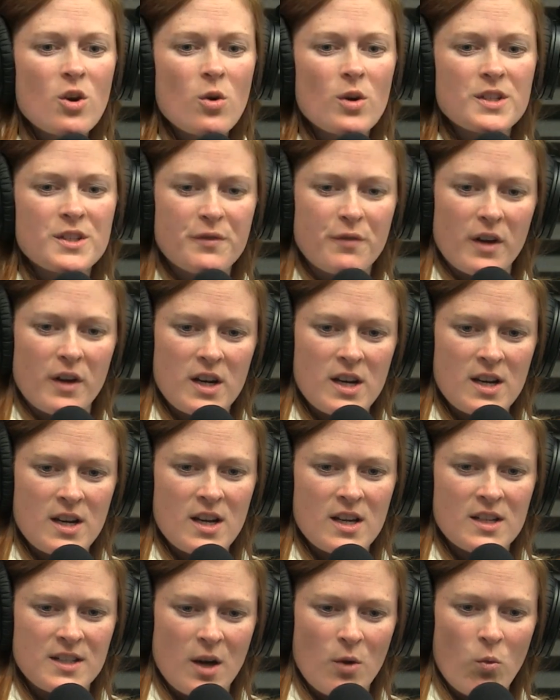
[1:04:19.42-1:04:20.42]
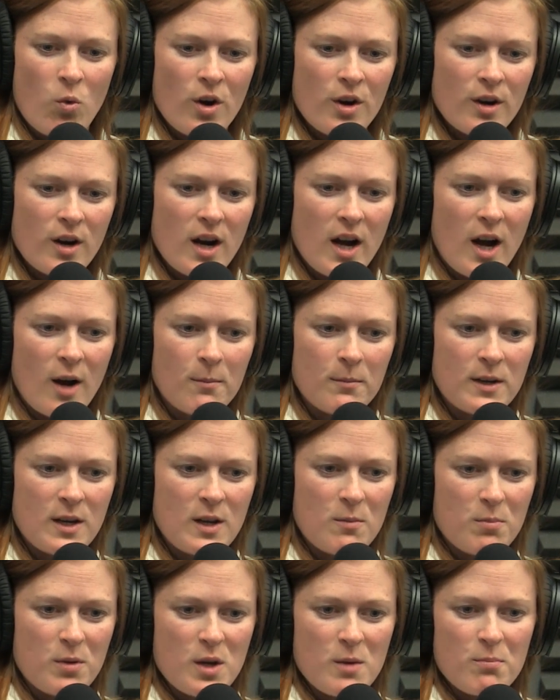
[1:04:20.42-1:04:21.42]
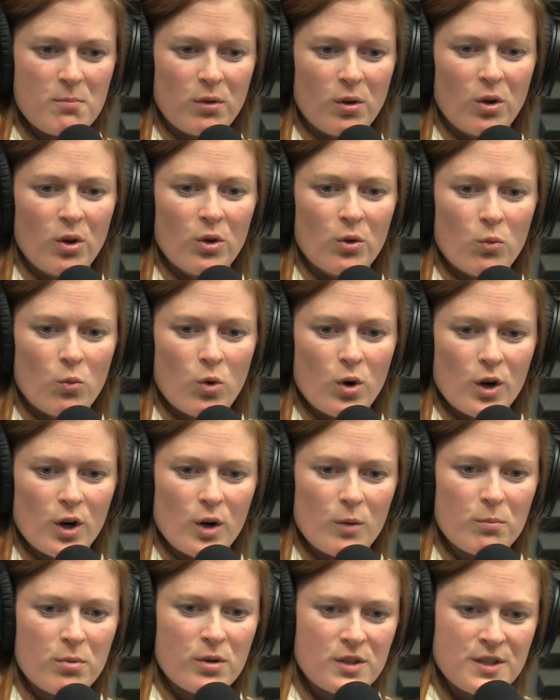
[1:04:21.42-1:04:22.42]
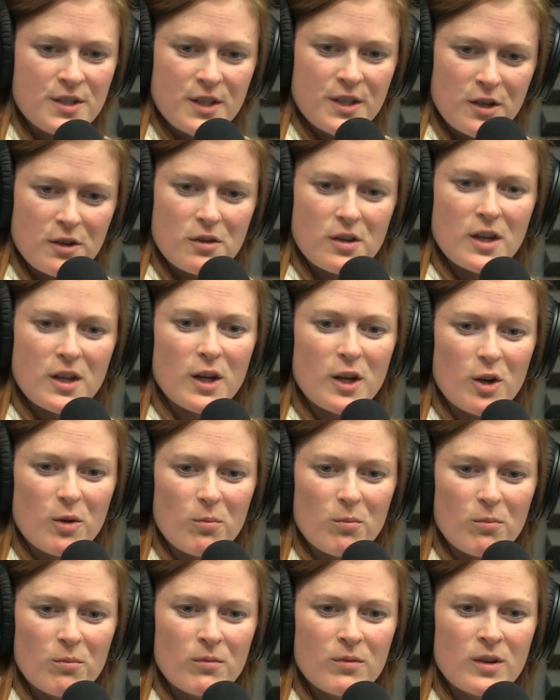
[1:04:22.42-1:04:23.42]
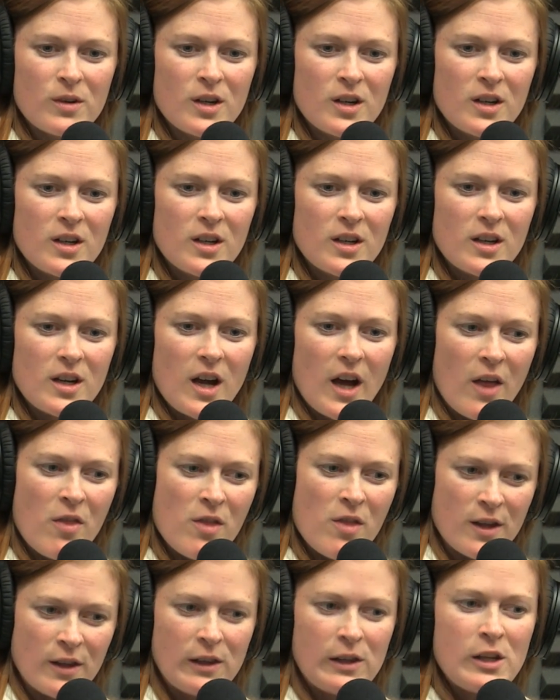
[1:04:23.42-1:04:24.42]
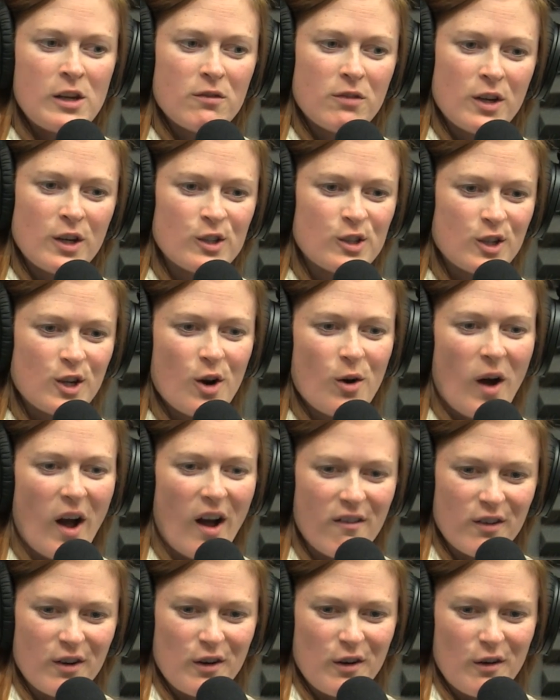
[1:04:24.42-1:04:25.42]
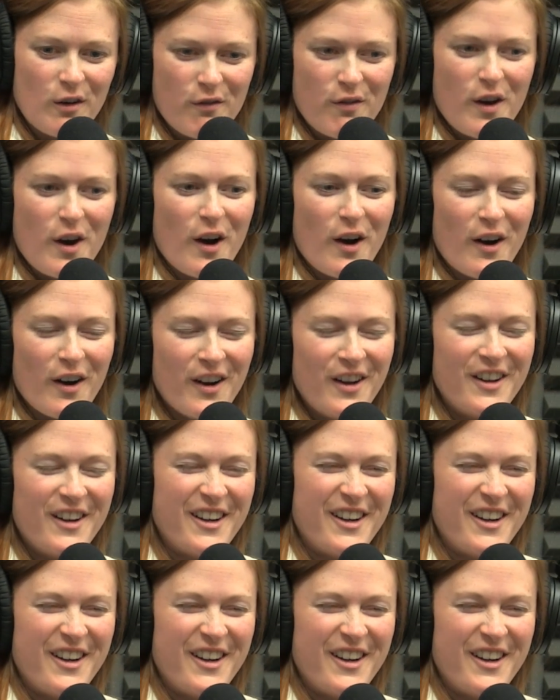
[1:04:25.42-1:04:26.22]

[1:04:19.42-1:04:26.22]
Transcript: know what's funny is I wonder how many people were persecuting him and then leaving to go have an affair,